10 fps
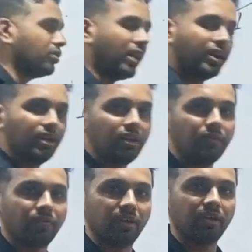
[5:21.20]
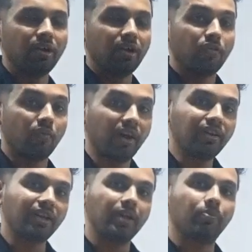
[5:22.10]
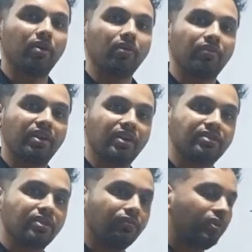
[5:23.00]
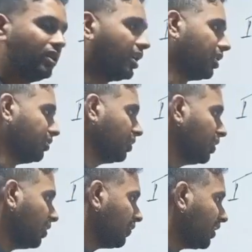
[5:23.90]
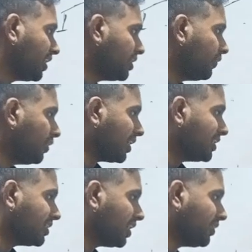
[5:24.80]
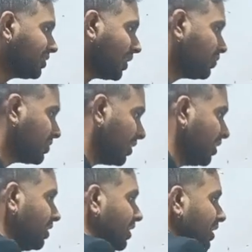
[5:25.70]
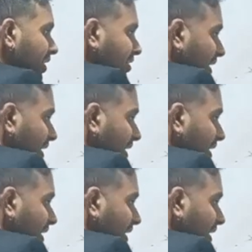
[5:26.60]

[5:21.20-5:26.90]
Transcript: to identify what type of reagent we have. For if we consider our substrate is